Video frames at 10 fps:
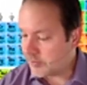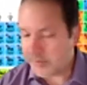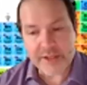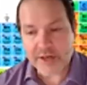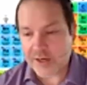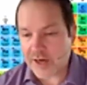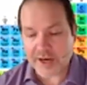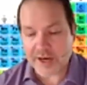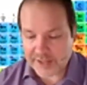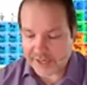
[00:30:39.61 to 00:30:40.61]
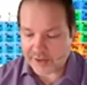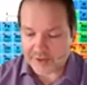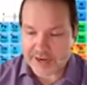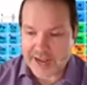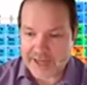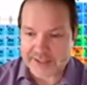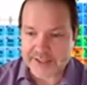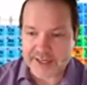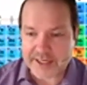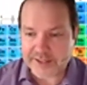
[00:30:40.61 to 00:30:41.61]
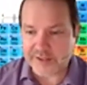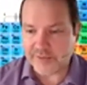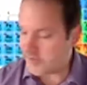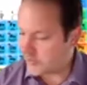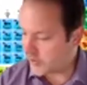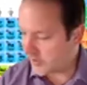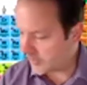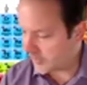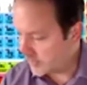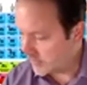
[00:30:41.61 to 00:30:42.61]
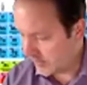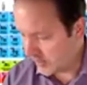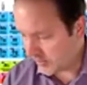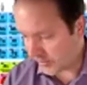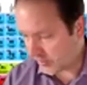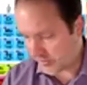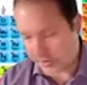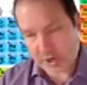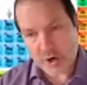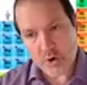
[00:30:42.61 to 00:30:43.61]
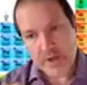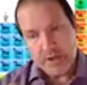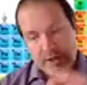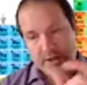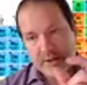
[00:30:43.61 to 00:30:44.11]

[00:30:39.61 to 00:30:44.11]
but they're, uh, they are not connected with each other. So there's no